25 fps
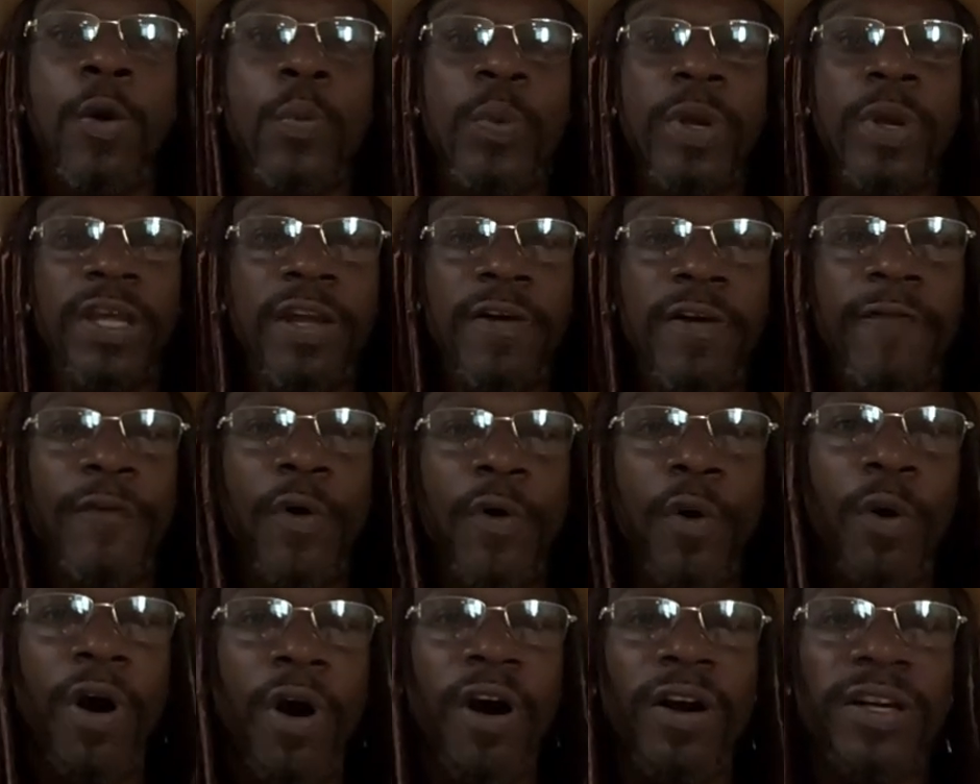We can
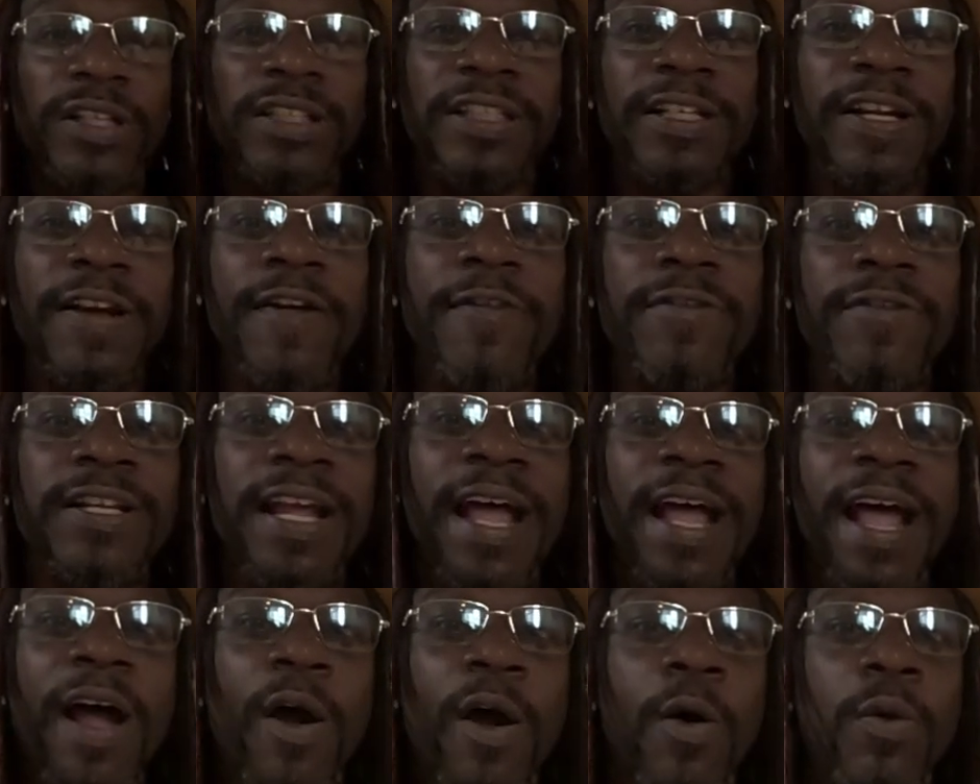vote
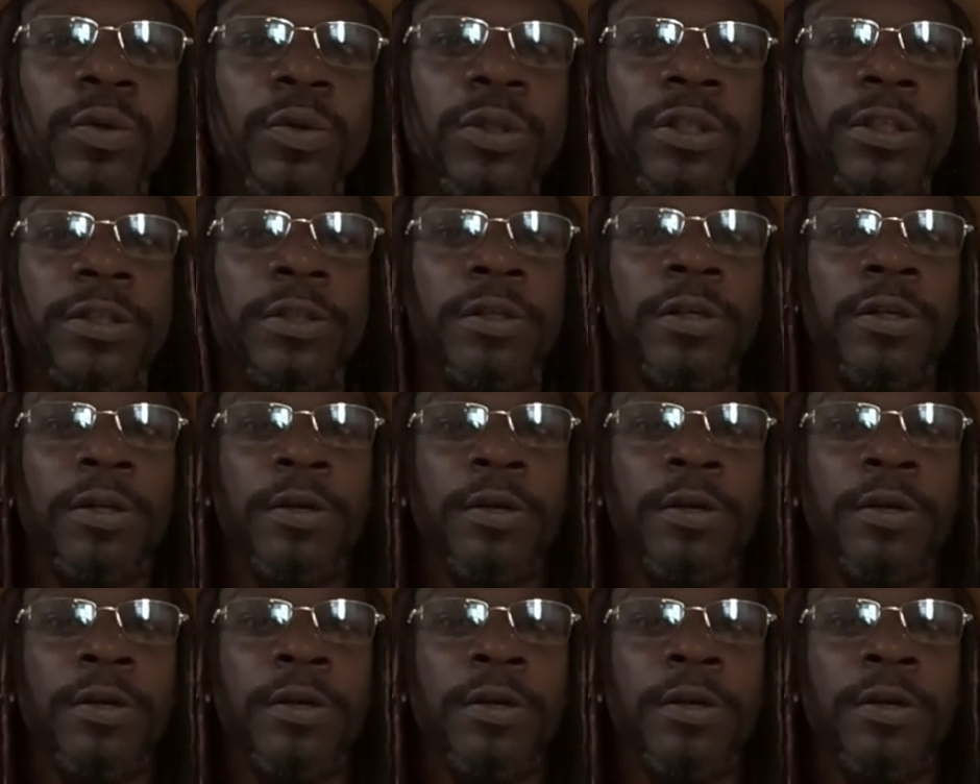ourselves out.